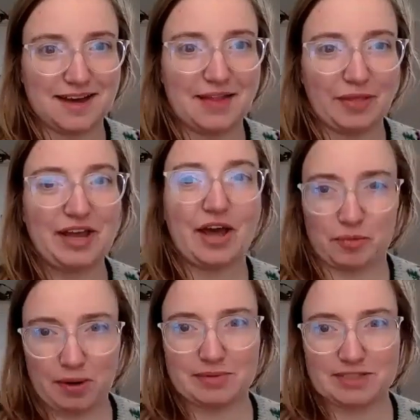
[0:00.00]
and then the
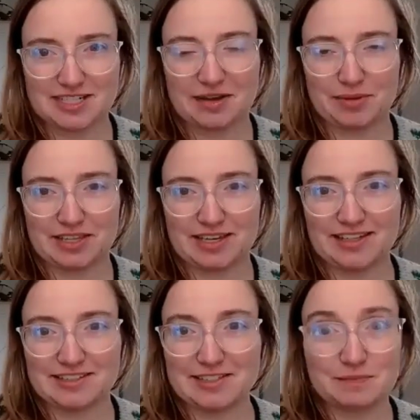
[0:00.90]
other one would stay with the
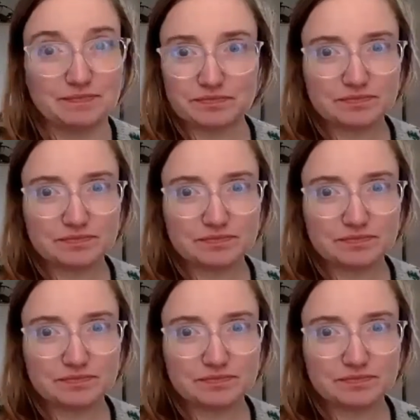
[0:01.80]
kids